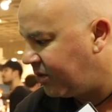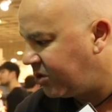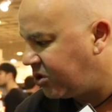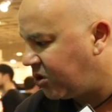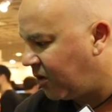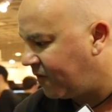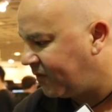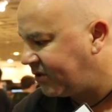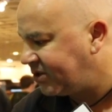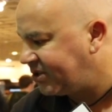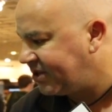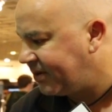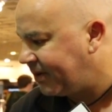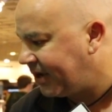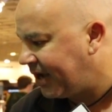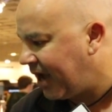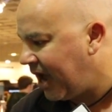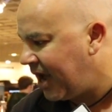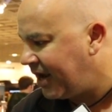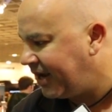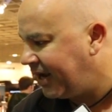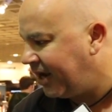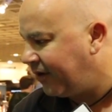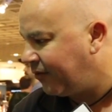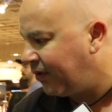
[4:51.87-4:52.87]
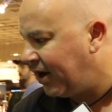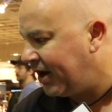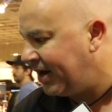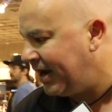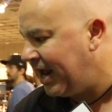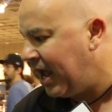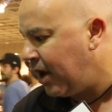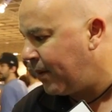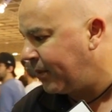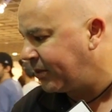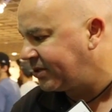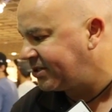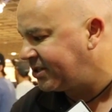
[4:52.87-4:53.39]
which obviously you can't hear right
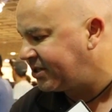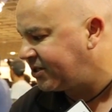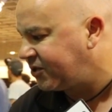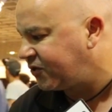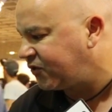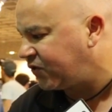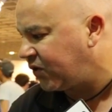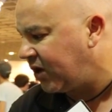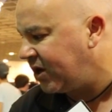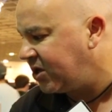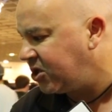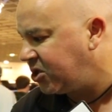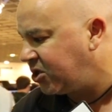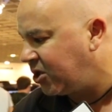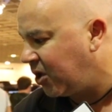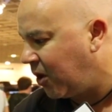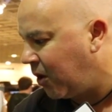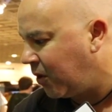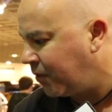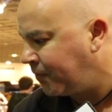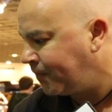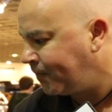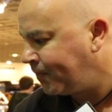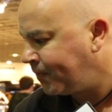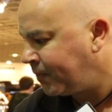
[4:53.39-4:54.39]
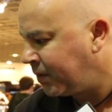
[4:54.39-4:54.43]
now because it's a trade show.